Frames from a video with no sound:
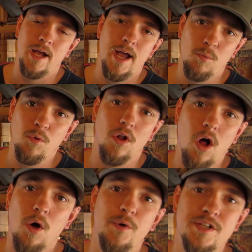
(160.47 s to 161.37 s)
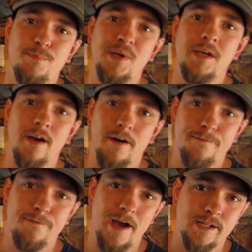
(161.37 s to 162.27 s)
and will always be
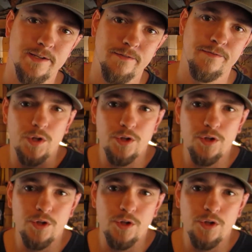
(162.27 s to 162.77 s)
effective.